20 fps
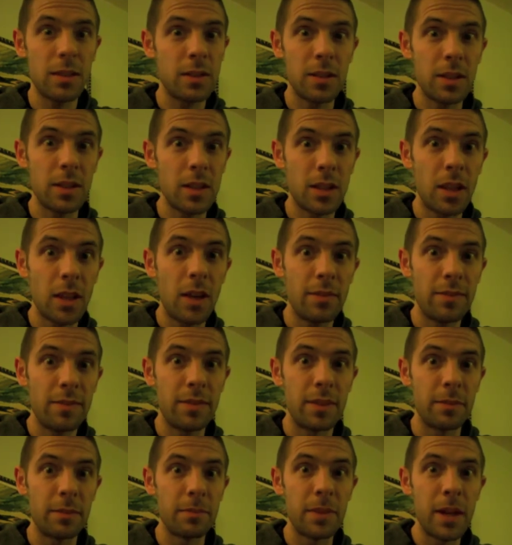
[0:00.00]
Love
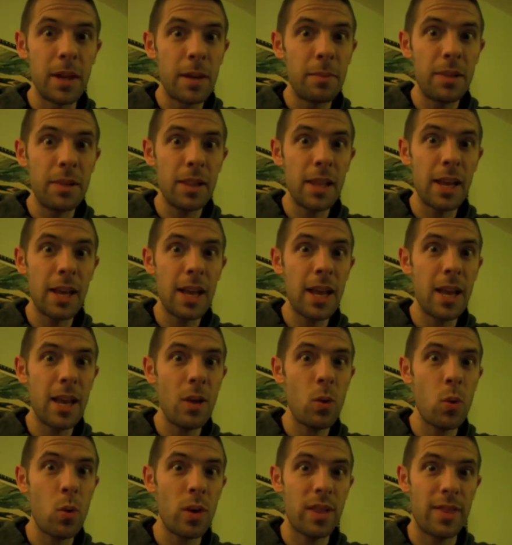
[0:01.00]
them. Play
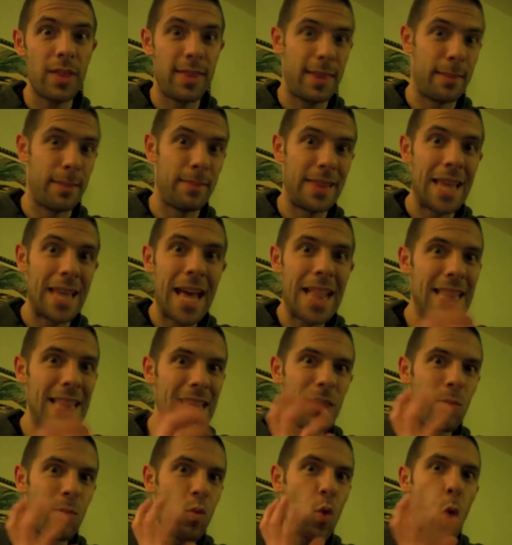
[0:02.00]
with them. Let
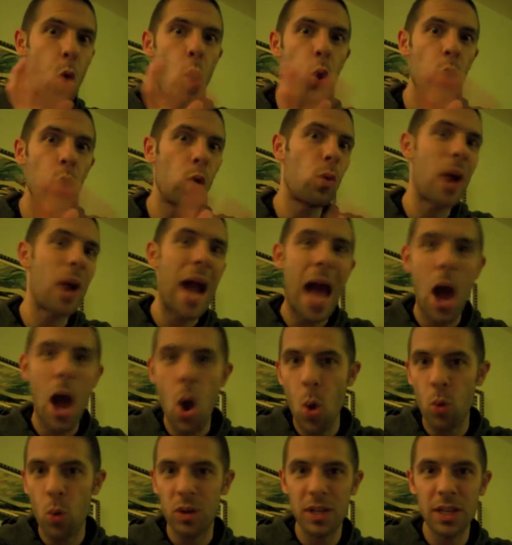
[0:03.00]
them roll
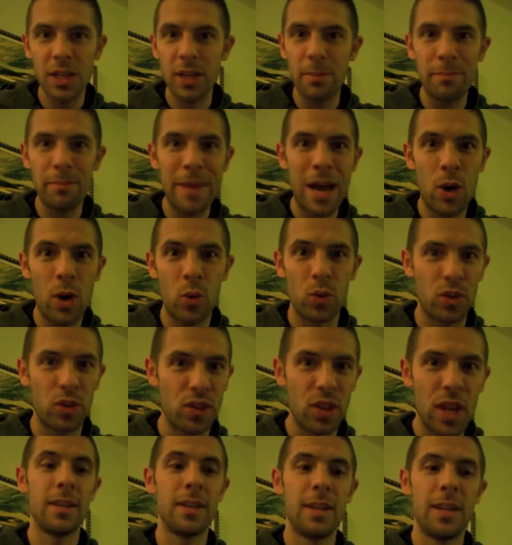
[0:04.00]
around in your mouth.